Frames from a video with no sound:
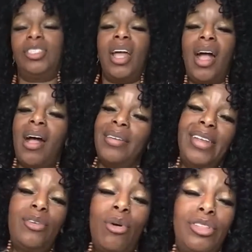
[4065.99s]
I
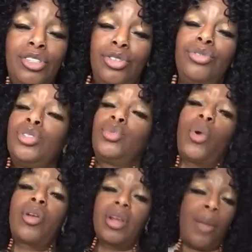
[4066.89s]
need all the juices
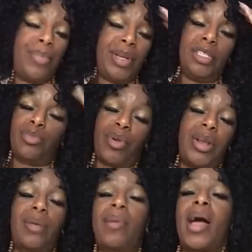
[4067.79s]
working up in this
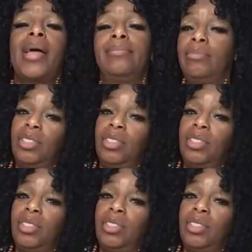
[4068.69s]
brain of mine.